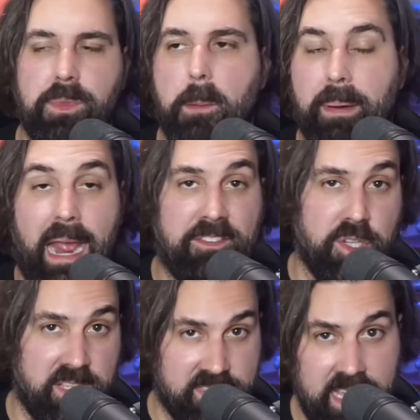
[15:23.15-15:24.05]
But after
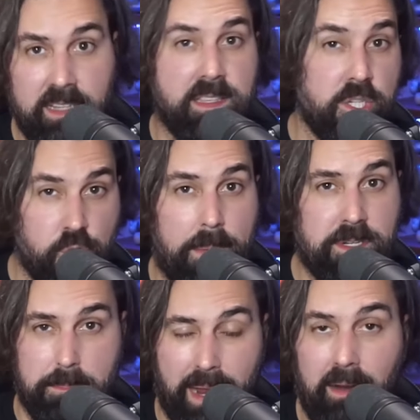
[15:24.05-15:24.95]
the sixth trip
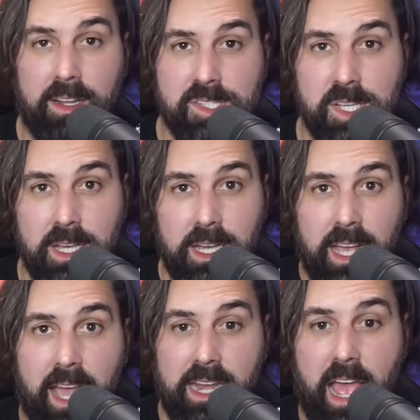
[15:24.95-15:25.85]
to Paris,
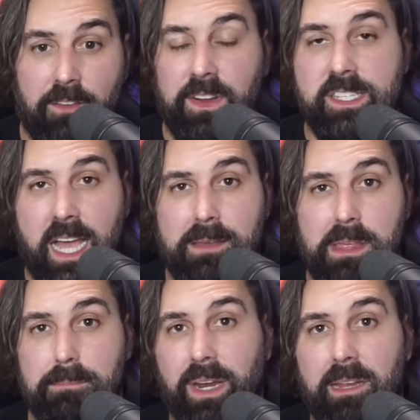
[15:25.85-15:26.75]
and every time
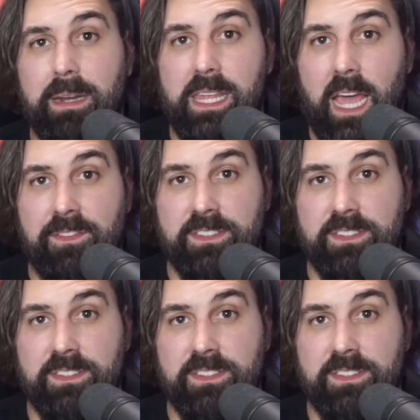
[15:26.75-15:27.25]
them bringing me to the Eiffel